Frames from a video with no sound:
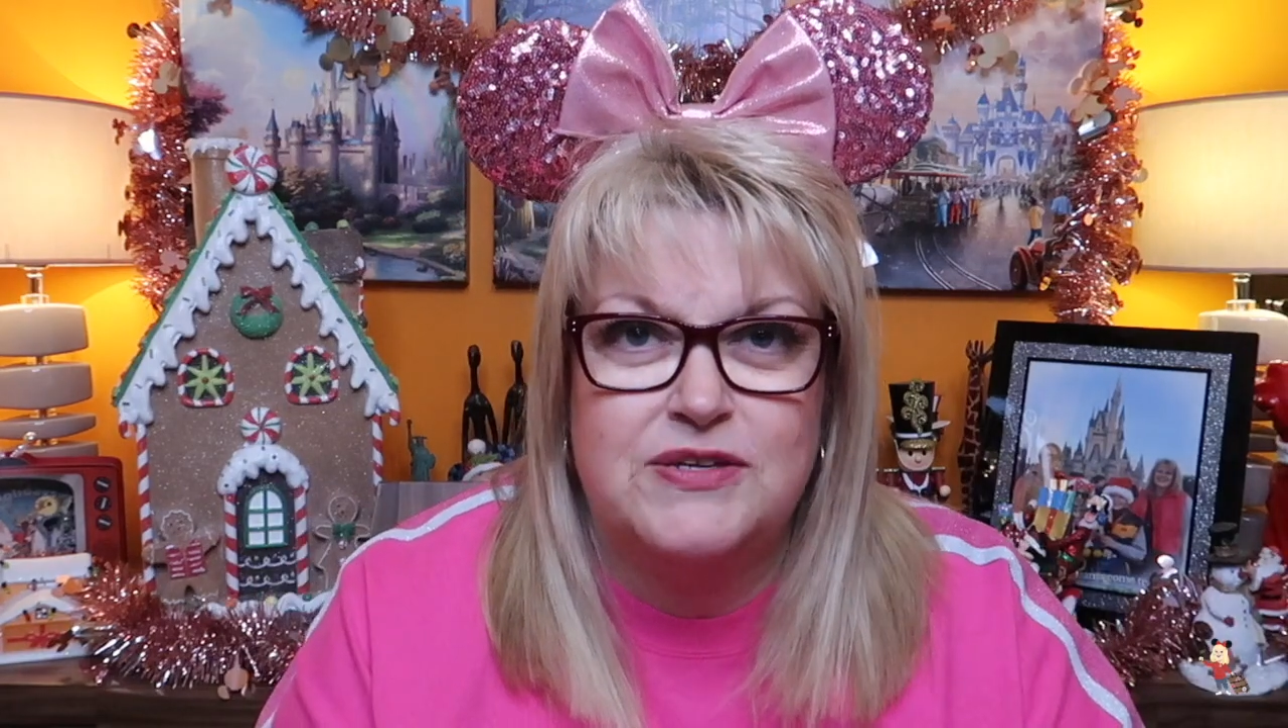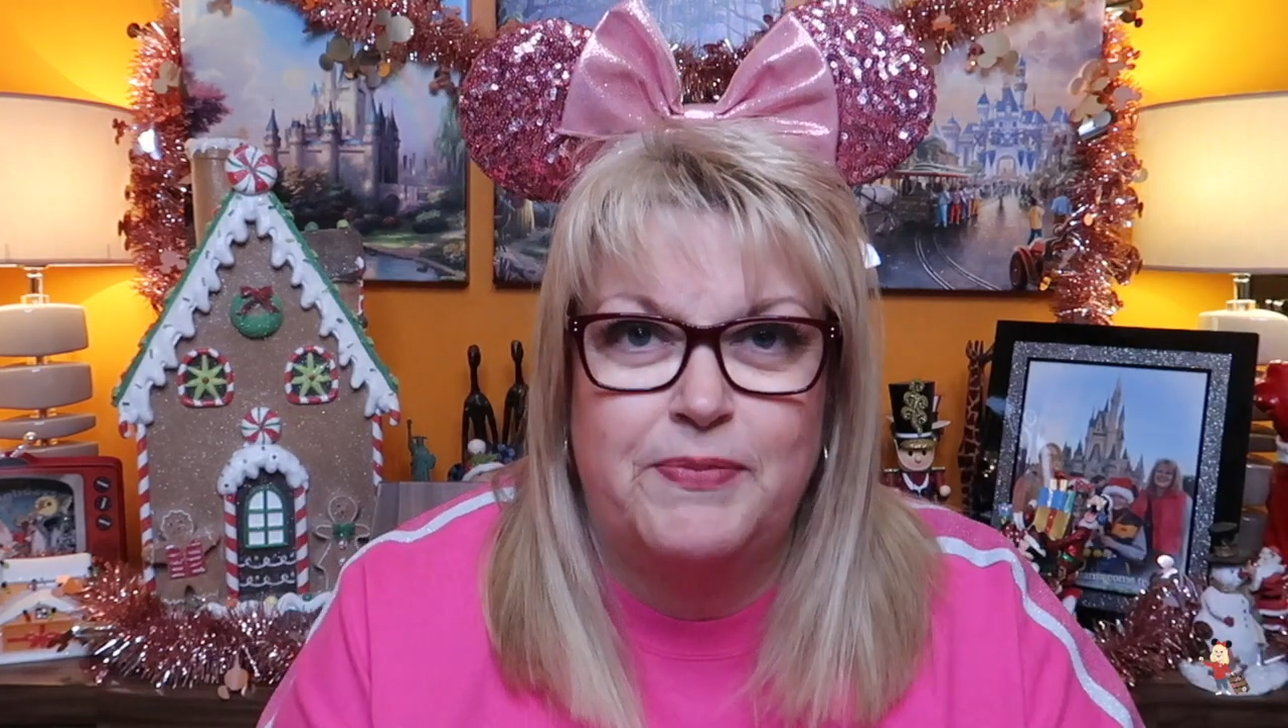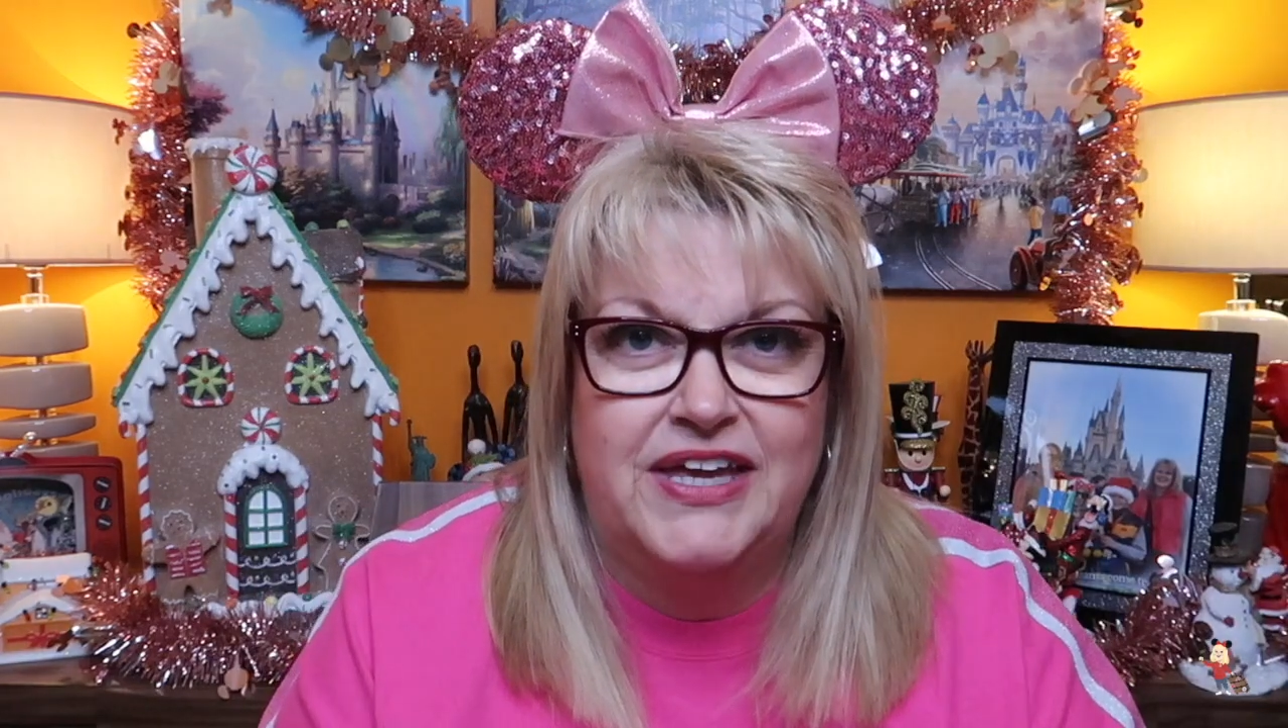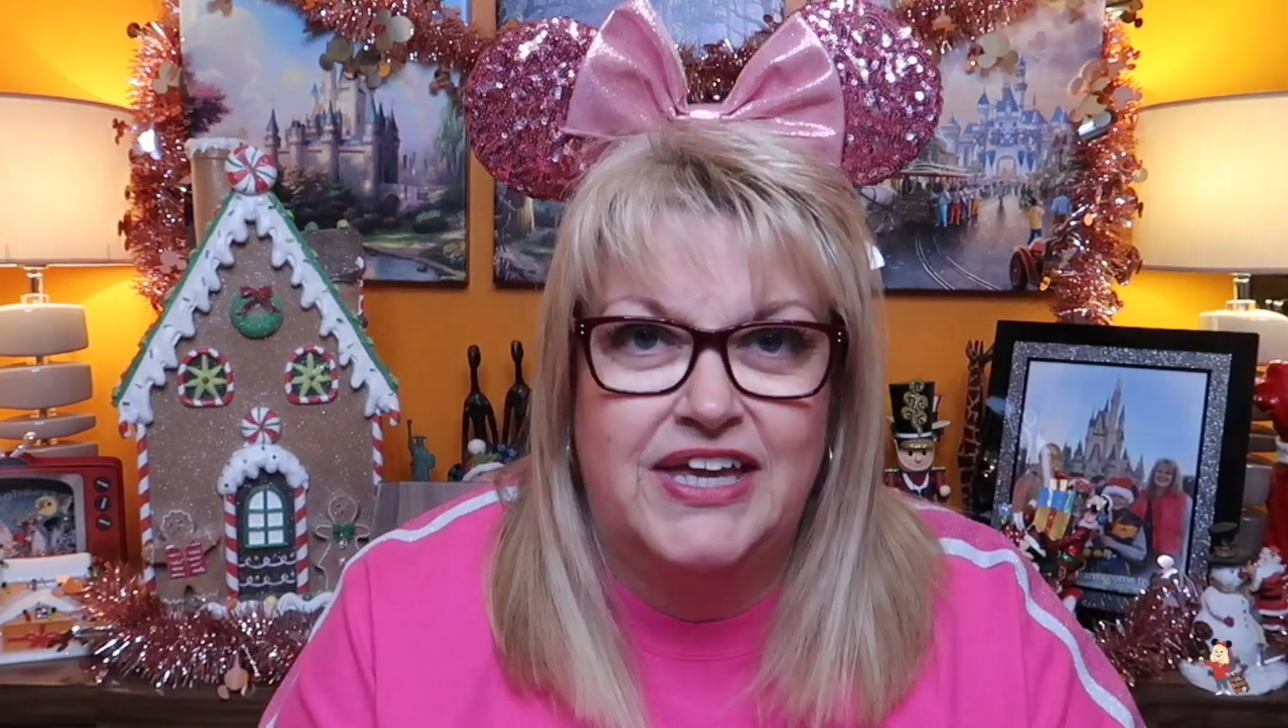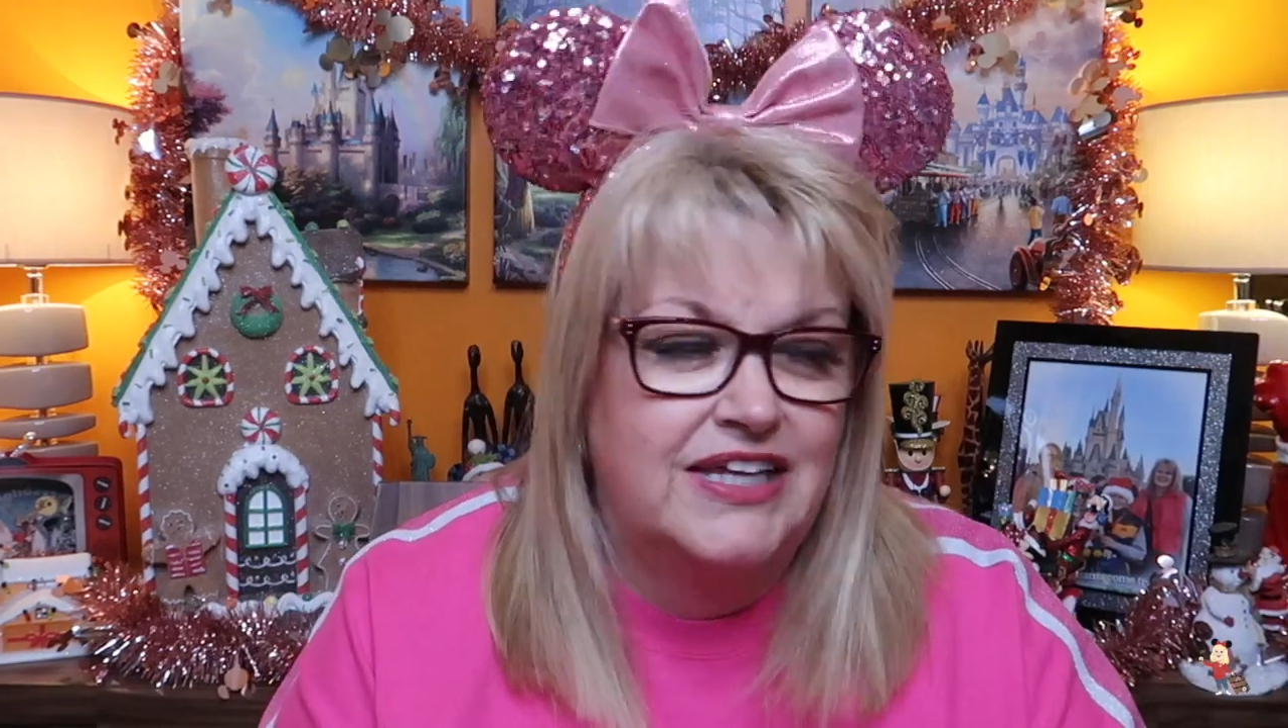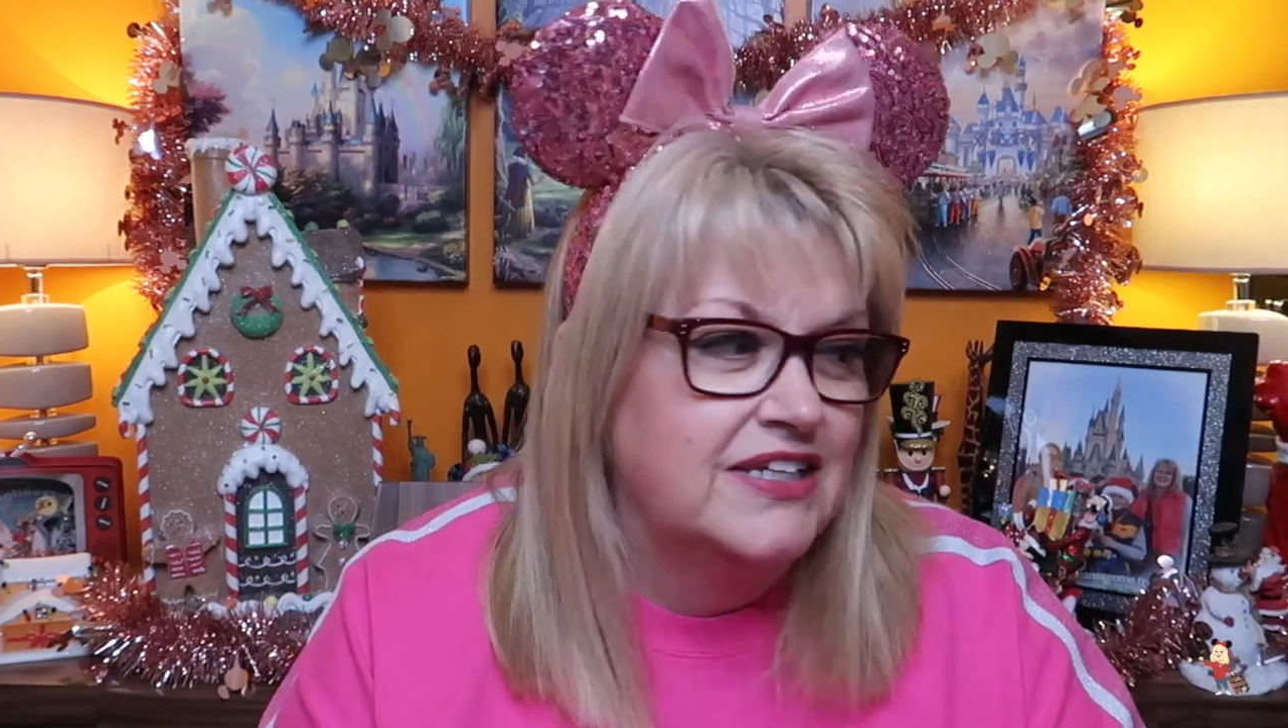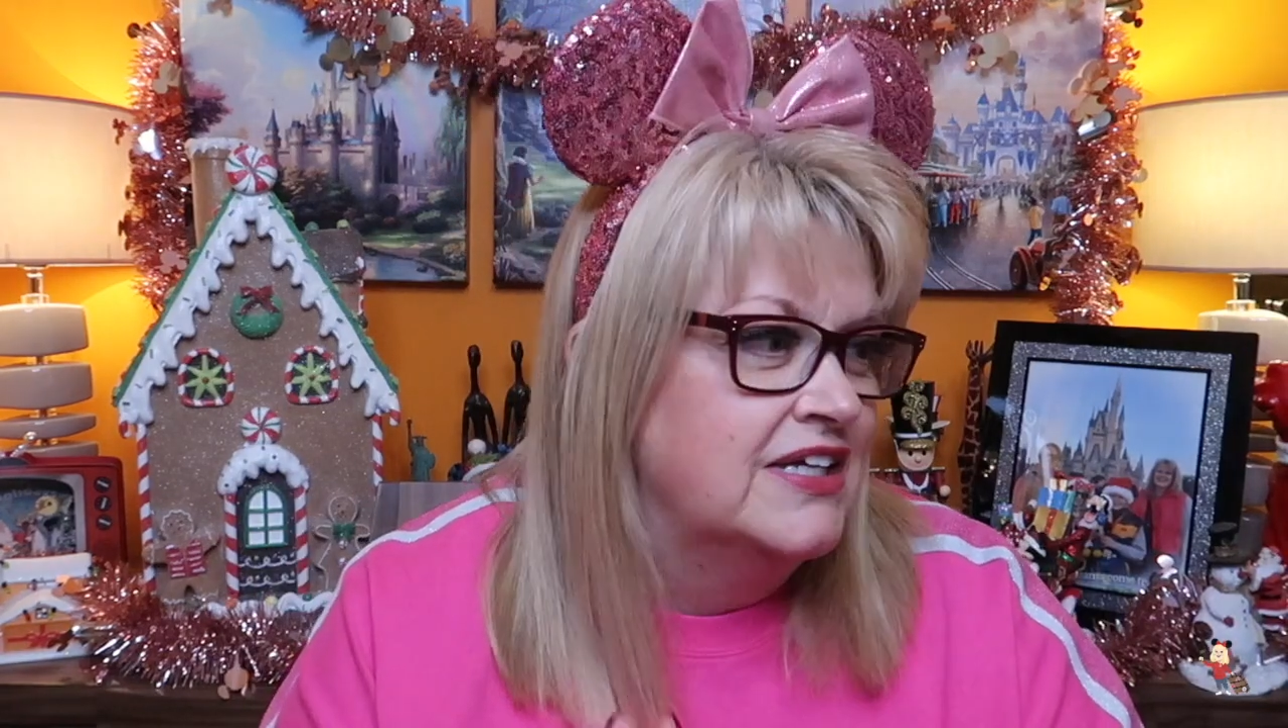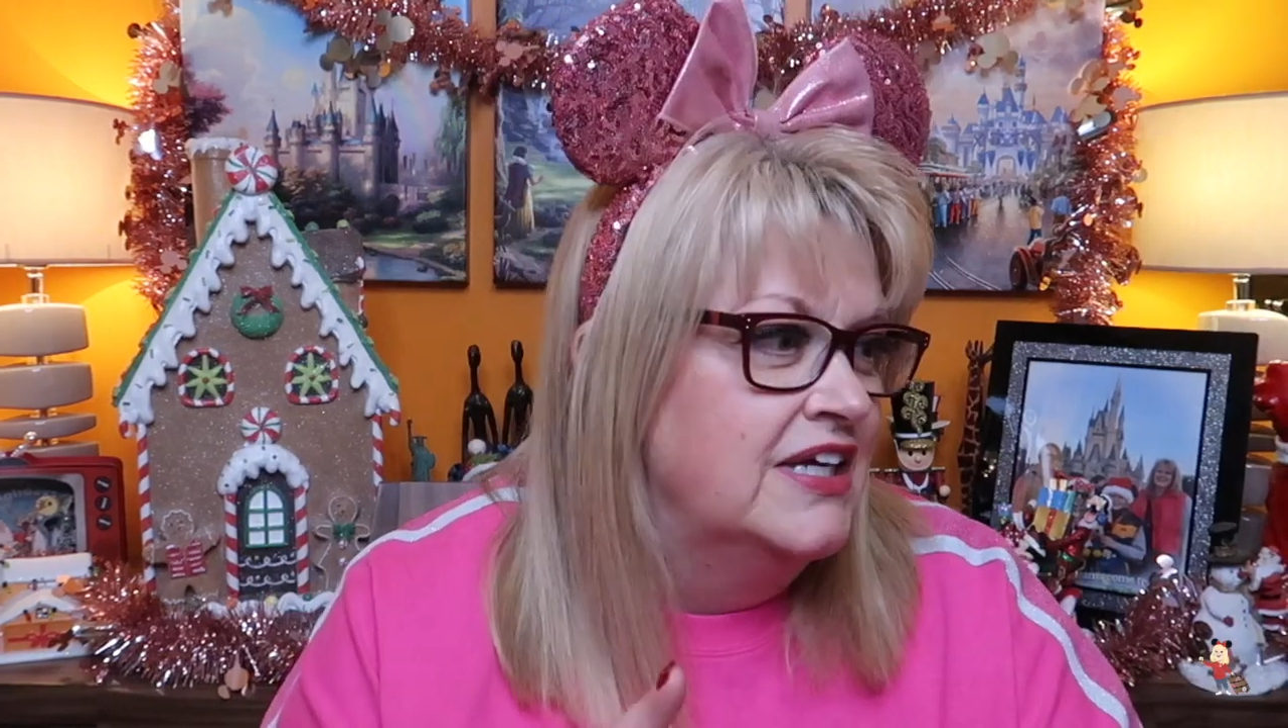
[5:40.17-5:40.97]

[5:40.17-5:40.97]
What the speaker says: it back in.